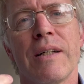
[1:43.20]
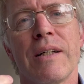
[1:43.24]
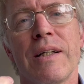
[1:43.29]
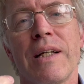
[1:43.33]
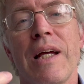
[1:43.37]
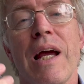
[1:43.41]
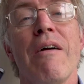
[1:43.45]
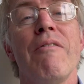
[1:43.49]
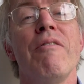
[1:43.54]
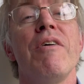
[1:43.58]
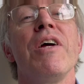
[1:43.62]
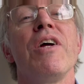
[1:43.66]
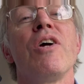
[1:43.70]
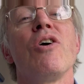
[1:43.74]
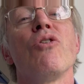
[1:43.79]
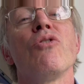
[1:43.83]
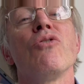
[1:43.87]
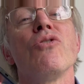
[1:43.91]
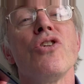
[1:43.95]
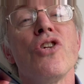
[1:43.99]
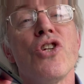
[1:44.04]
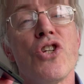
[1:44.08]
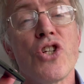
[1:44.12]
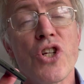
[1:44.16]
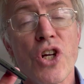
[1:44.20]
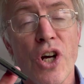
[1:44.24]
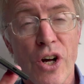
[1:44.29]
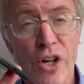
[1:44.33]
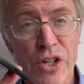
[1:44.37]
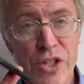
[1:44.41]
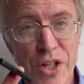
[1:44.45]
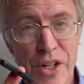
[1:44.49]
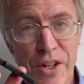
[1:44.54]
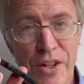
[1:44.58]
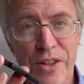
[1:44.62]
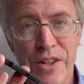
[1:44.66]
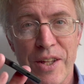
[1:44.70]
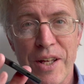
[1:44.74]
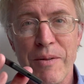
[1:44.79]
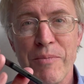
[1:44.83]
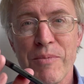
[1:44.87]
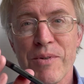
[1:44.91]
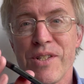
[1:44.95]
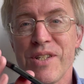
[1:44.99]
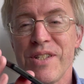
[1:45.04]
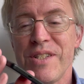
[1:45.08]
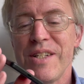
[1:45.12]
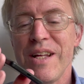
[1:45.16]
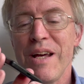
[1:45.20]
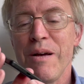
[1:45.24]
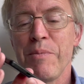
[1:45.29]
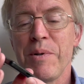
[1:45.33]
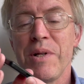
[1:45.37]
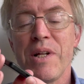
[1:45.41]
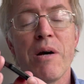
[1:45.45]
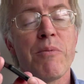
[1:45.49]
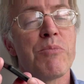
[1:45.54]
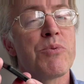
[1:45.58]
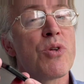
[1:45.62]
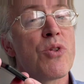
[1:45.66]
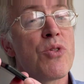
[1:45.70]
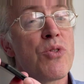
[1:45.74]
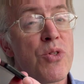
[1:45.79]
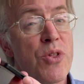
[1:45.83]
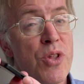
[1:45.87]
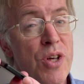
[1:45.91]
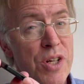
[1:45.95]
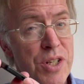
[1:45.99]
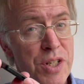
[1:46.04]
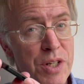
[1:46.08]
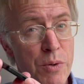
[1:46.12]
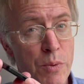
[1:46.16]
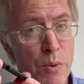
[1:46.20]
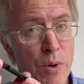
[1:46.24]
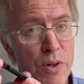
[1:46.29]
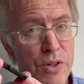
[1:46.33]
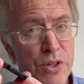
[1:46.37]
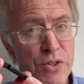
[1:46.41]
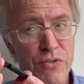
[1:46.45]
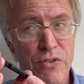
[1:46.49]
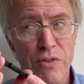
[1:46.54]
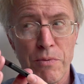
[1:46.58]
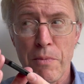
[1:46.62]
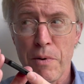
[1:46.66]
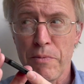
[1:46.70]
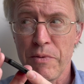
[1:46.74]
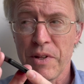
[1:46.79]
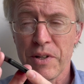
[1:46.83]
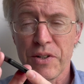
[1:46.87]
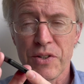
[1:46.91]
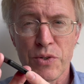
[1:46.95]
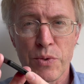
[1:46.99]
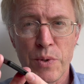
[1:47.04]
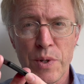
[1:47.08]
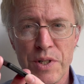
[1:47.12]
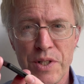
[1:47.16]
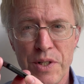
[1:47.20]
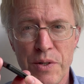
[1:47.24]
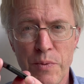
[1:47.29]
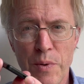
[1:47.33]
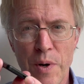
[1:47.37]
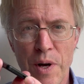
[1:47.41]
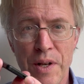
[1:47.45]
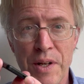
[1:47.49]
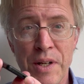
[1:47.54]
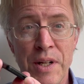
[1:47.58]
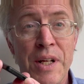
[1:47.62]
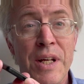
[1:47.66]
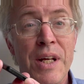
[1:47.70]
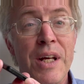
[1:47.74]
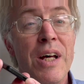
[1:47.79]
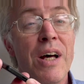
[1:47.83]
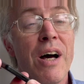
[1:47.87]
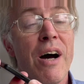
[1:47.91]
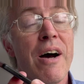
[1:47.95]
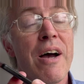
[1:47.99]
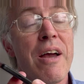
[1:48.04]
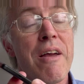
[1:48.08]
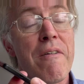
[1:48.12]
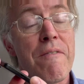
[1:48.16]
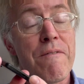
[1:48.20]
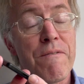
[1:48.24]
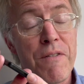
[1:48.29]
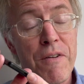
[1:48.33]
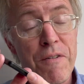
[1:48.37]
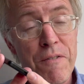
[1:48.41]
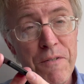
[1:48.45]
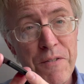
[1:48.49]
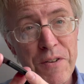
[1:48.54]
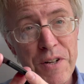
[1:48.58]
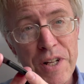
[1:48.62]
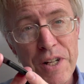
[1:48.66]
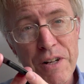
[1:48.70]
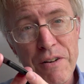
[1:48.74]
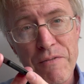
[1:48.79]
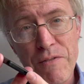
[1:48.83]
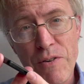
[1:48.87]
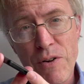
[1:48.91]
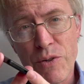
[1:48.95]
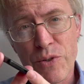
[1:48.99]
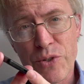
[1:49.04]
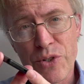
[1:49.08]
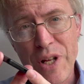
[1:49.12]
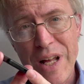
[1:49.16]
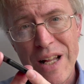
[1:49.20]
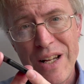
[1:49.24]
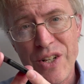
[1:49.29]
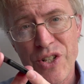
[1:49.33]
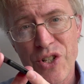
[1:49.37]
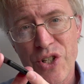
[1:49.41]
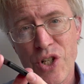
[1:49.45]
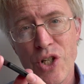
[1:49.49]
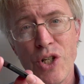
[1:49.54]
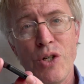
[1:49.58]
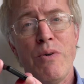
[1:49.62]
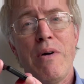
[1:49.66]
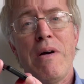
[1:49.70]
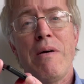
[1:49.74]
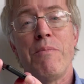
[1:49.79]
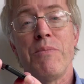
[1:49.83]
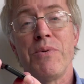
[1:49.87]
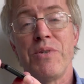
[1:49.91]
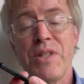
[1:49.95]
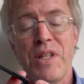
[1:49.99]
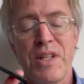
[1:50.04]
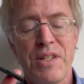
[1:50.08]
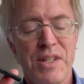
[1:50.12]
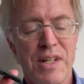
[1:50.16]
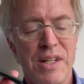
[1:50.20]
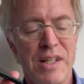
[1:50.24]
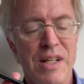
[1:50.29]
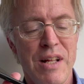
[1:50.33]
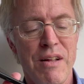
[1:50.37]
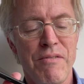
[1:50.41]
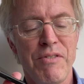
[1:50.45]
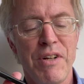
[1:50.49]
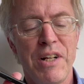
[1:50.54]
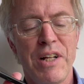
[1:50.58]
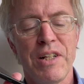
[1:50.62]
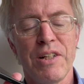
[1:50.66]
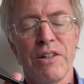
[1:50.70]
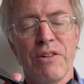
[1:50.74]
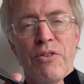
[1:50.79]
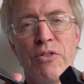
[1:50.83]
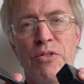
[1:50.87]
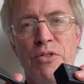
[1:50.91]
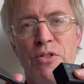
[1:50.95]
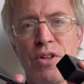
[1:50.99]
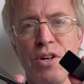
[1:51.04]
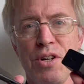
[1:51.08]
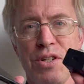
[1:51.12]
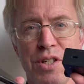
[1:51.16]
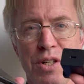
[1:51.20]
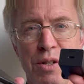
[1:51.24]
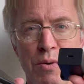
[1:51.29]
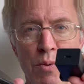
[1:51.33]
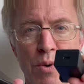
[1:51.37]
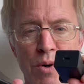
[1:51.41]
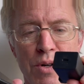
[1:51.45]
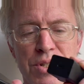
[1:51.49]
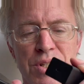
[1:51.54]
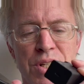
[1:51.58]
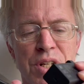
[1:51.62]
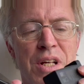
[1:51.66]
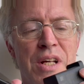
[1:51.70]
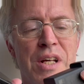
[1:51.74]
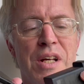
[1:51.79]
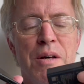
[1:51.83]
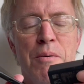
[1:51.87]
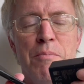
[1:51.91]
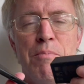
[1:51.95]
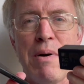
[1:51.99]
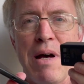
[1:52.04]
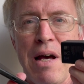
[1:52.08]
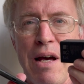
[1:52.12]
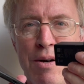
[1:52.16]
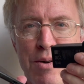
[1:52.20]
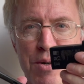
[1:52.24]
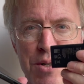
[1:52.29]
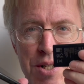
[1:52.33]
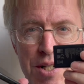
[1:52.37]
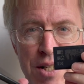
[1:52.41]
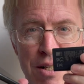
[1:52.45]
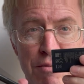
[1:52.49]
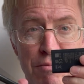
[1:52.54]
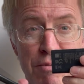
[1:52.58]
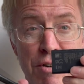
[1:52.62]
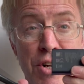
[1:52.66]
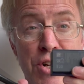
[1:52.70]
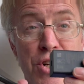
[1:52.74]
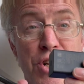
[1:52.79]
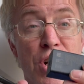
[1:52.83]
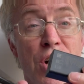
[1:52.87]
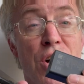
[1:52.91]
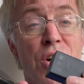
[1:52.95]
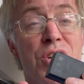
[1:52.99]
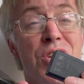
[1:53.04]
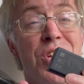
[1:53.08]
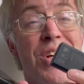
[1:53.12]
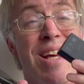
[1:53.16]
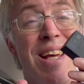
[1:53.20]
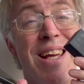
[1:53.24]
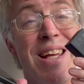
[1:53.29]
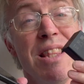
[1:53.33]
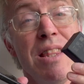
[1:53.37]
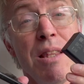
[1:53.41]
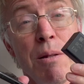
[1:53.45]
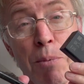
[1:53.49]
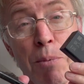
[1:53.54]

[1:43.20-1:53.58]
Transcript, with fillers: Carrying on the charging theme, this has now been up to 30 watts from I think 21, i.e. 15 volt and 2 amps. And there's a lovely little 30 watt power delivery charger in the